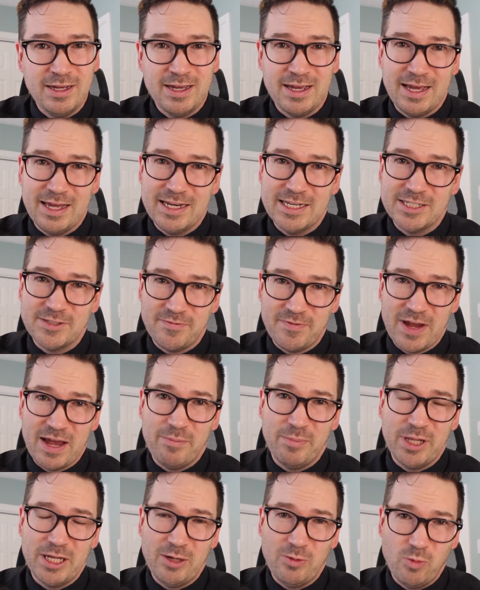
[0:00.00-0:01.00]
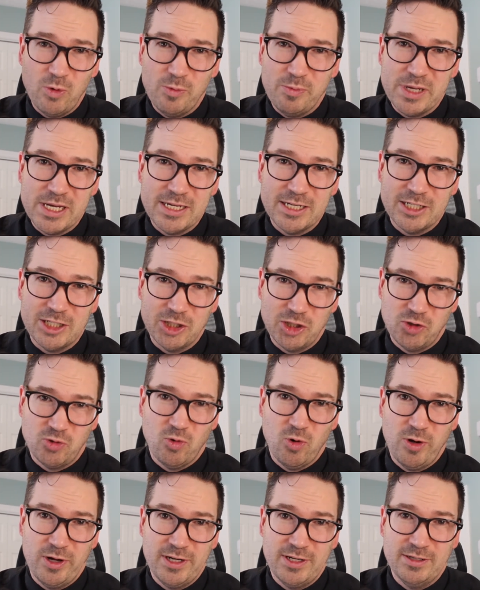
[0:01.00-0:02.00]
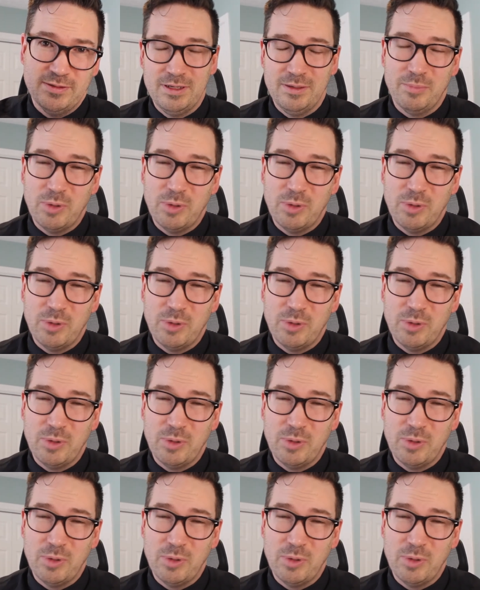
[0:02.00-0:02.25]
and his family will be destroyed.